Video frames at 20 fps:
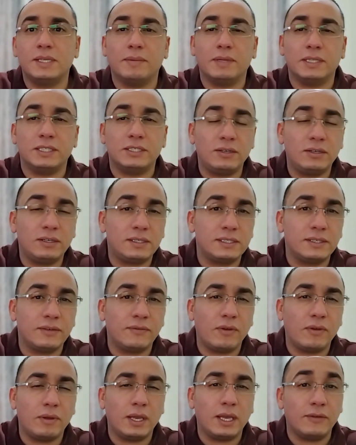and materials
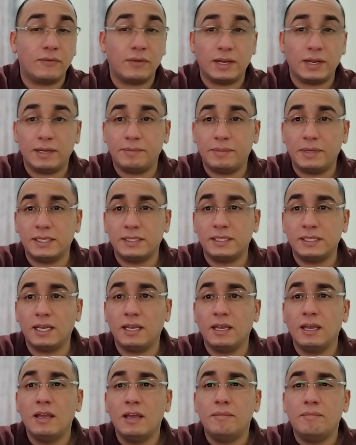av
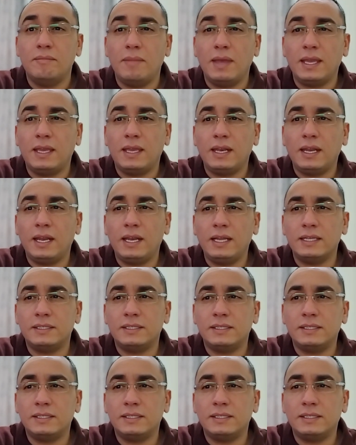availability, making any